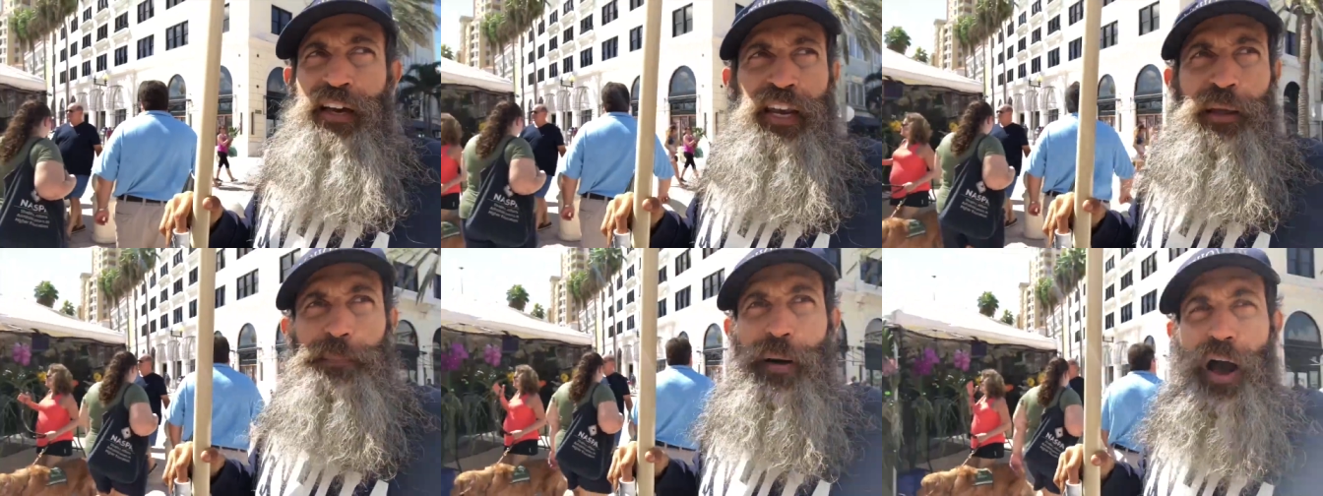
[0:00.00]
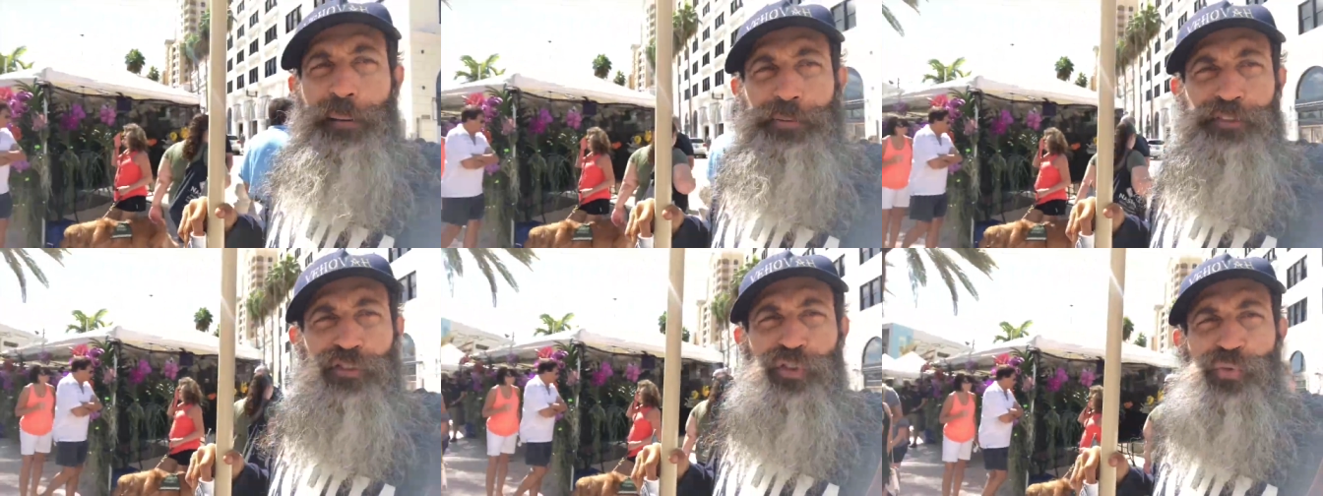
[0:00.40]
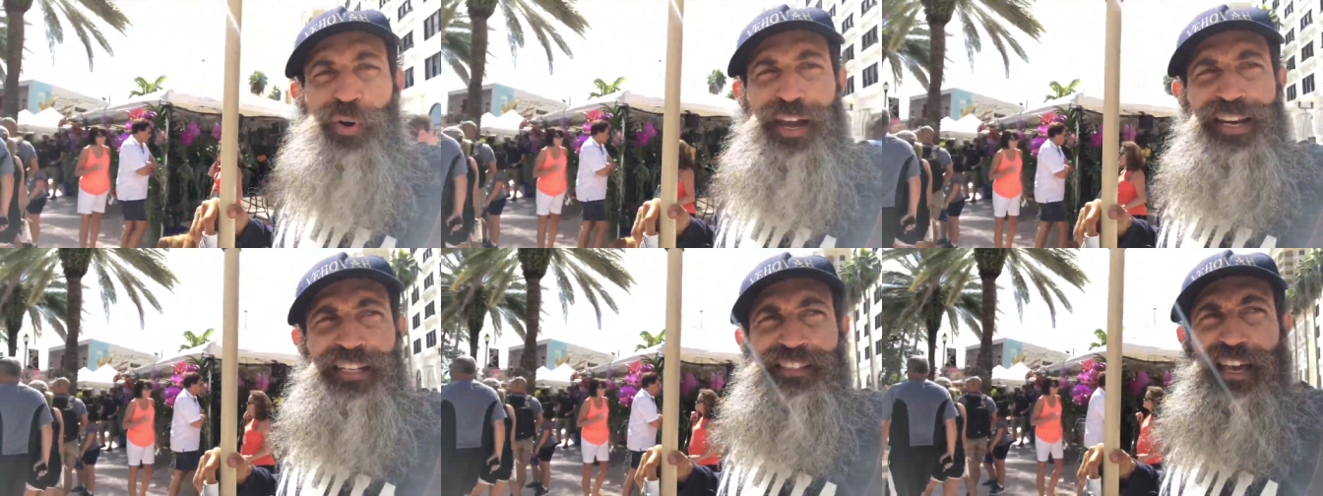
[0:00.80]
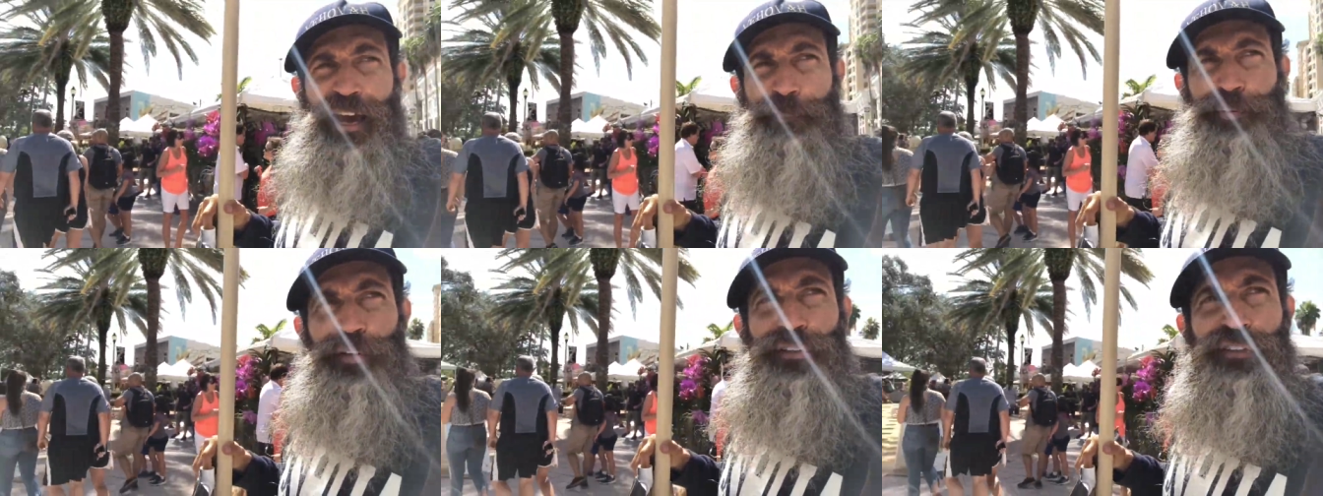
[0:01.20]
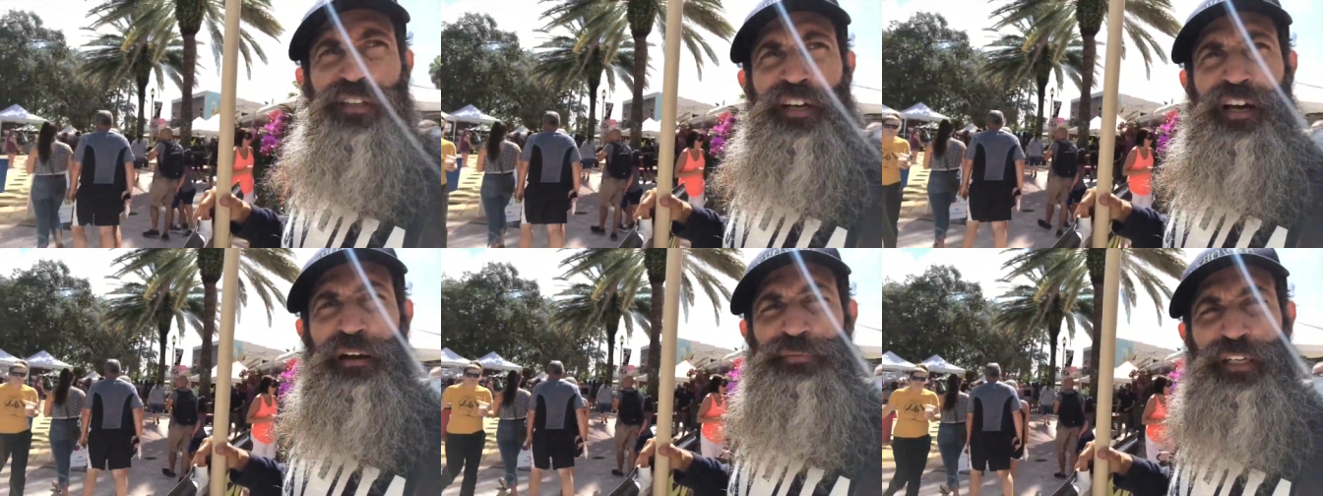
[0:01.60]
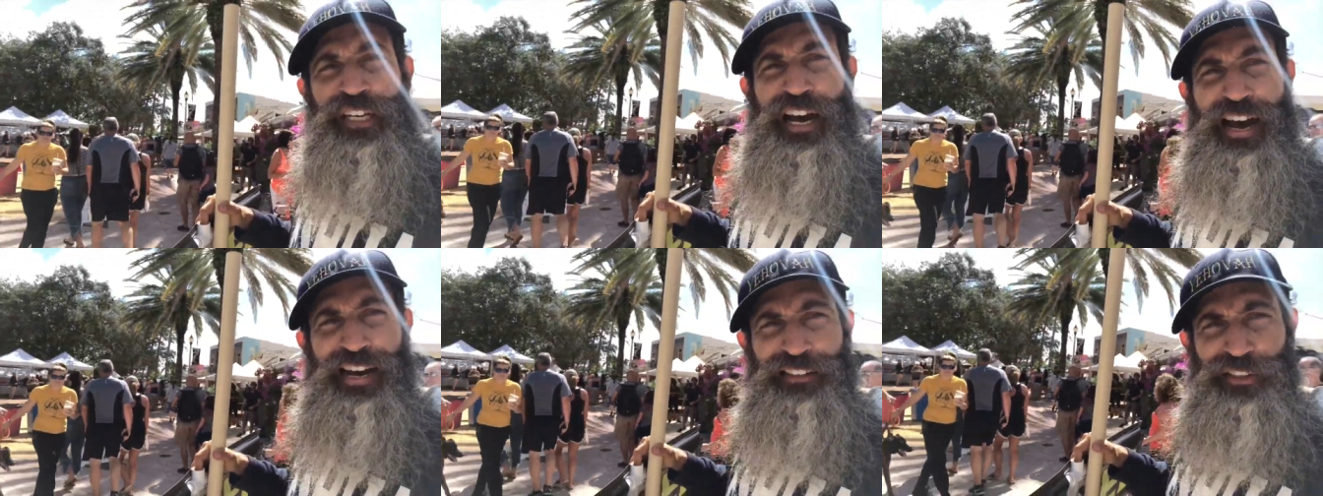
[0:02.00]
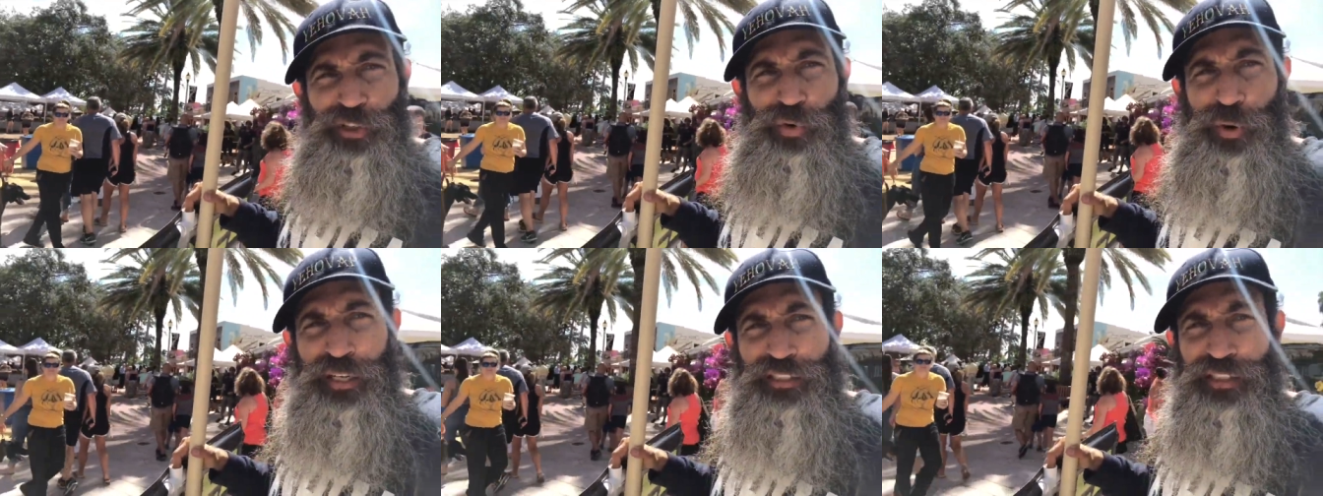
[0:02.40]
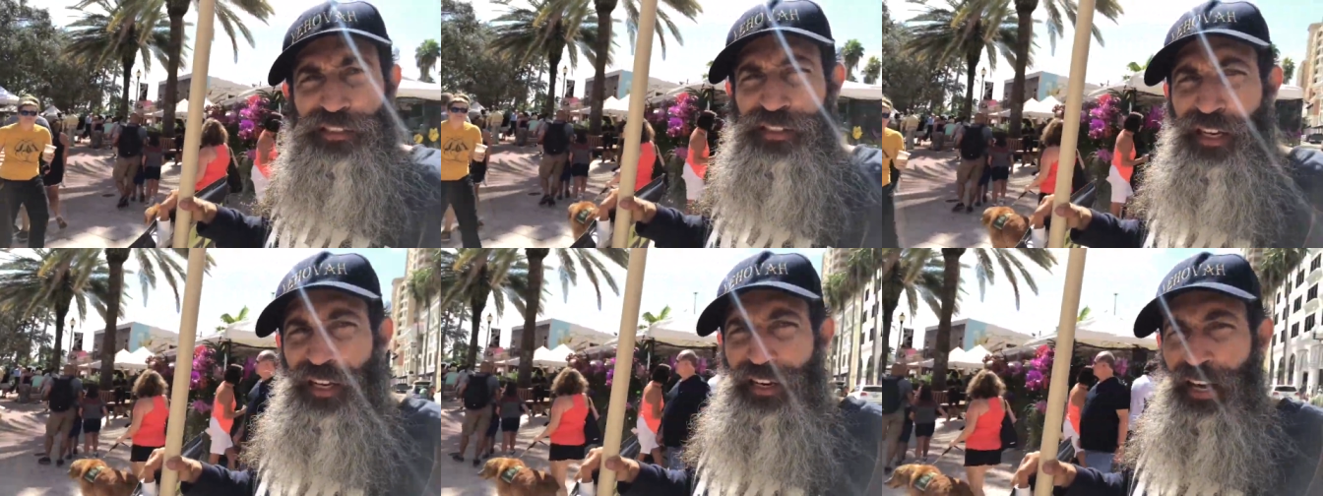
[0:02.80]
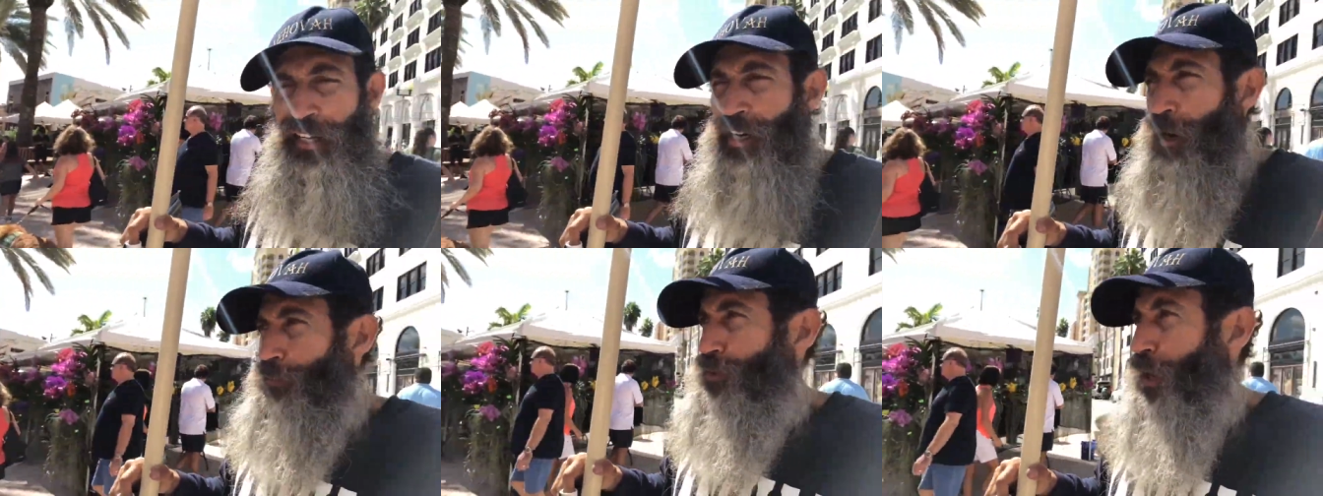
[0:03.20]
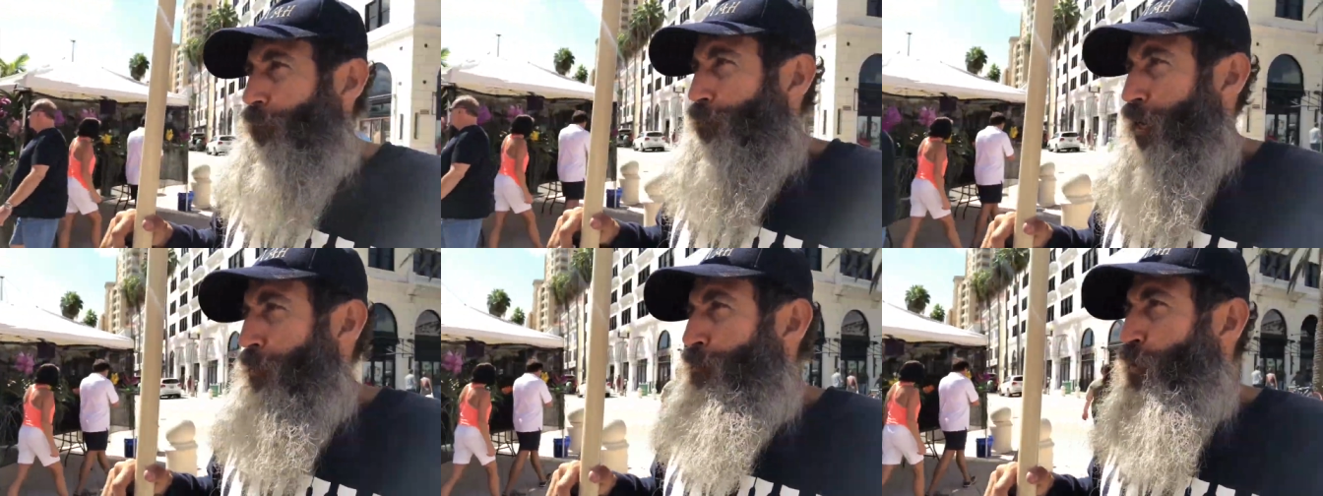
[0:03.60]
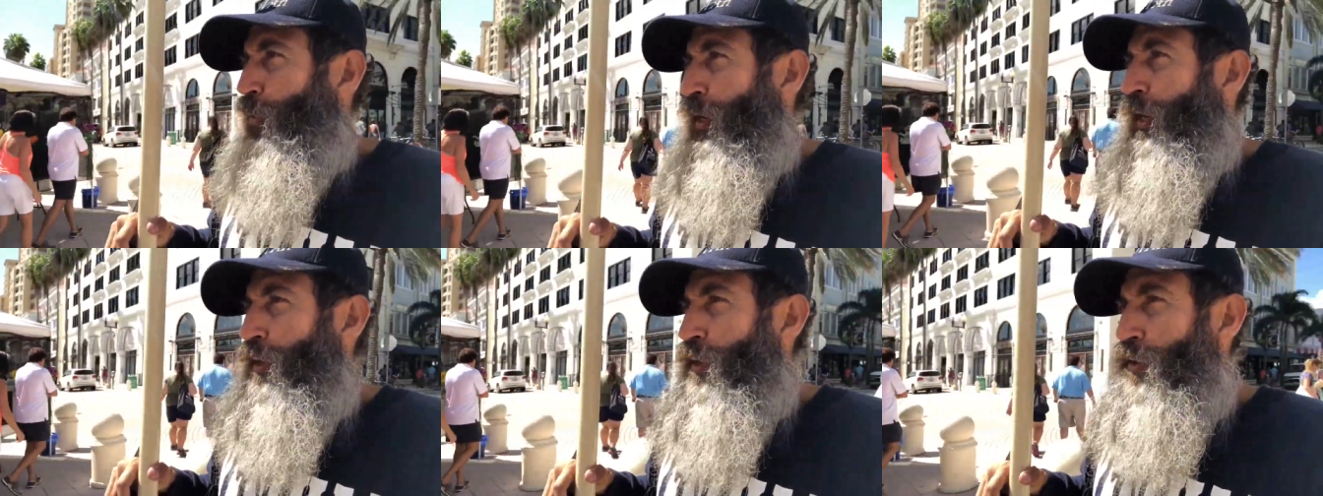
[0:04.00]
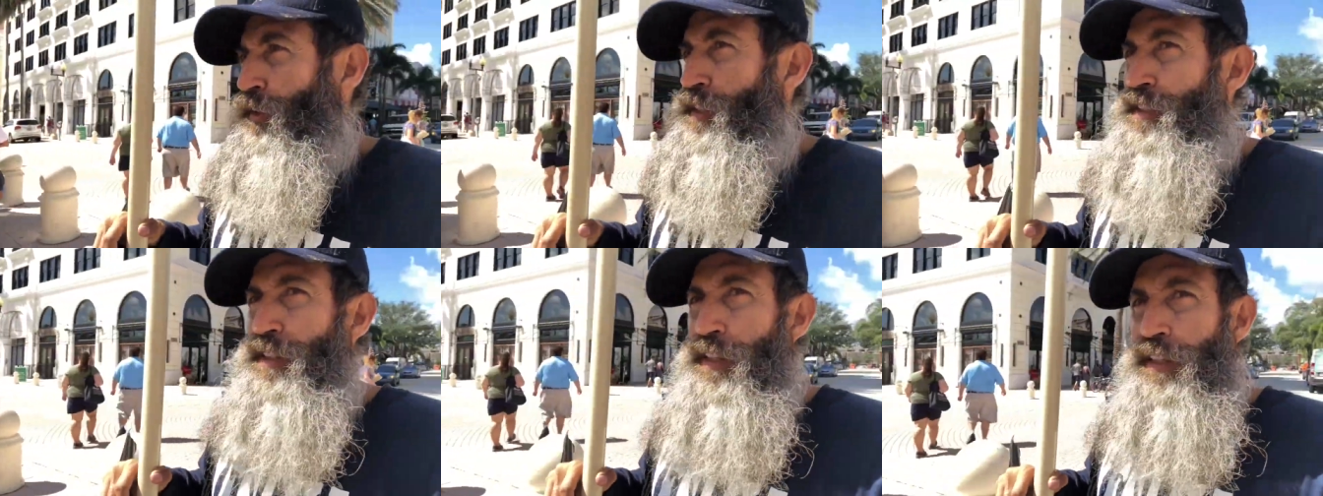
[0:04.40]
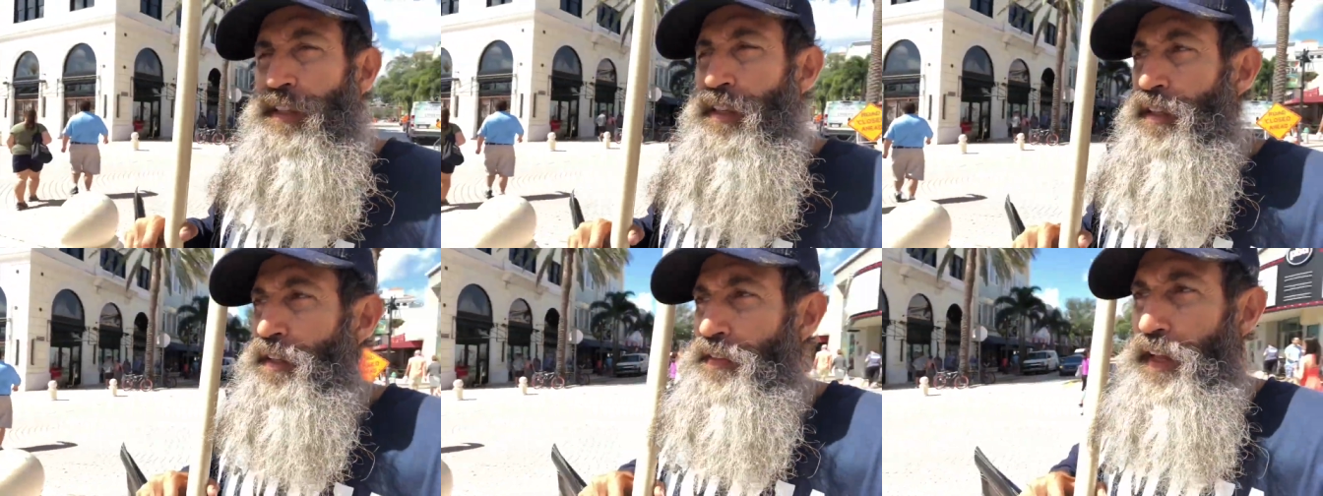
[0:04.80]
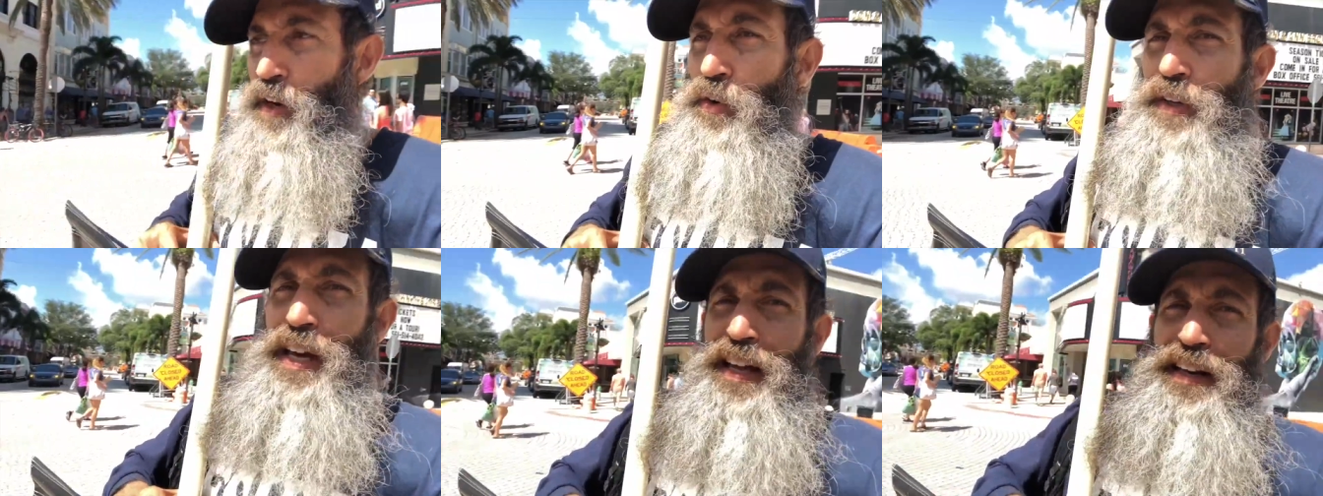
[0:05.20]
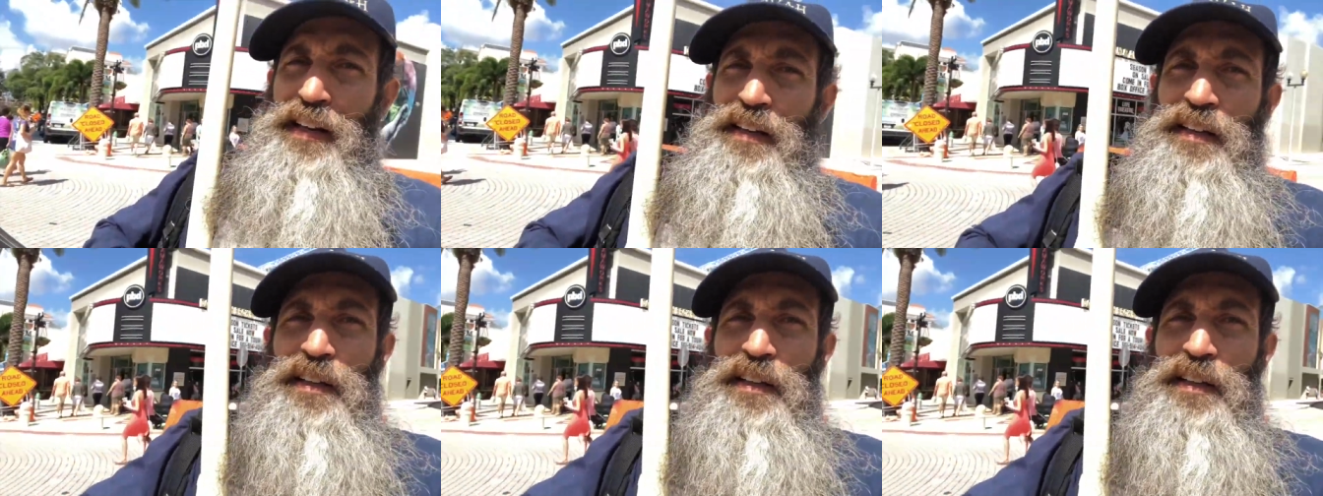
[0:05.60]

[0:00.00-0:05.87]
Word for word: And the Bible's great examples of the consequences that comes on people when they don't listen. They don't get it.